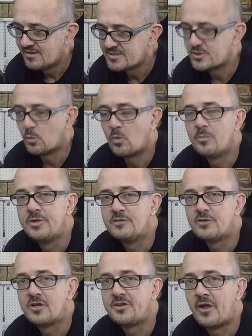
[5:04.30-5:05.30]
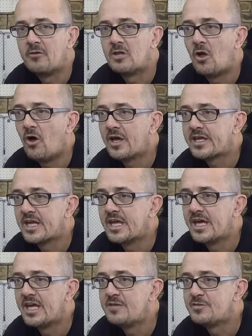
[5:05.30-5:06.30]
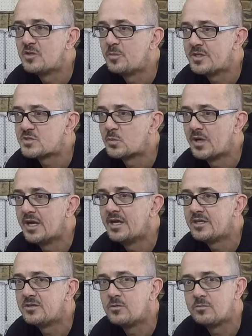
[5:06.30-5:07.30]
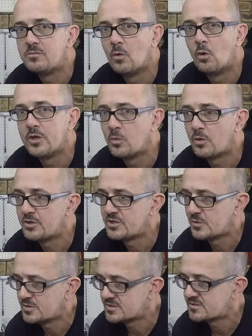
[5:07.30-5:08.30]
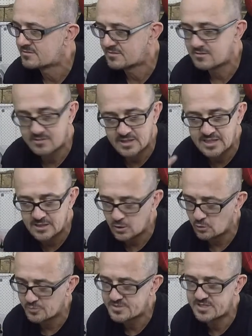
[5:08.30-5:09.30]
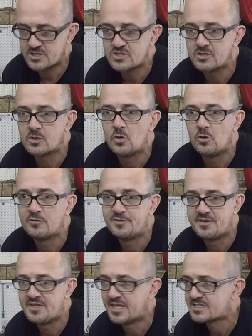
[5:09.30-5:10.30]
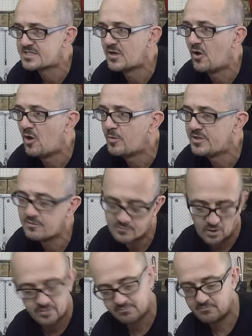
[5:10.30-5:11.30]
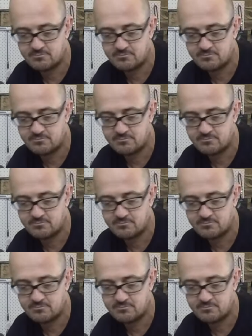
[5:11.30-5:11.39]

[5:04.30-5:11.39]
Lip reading: there's not one bit of it I don't like. Even the bits where all you want to do is hear your session call for the next time and you've got